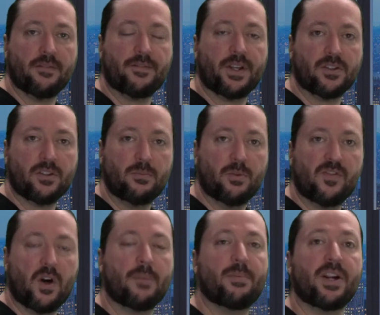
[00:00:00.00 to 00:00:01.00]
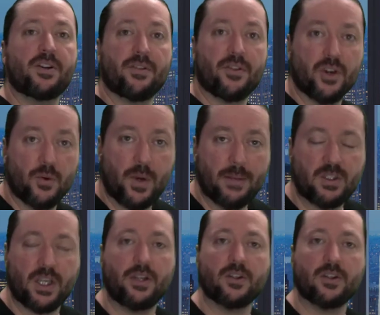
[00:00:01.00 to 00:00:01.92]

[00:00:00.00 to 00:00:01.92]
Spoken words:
it fails and you move on. By your third website,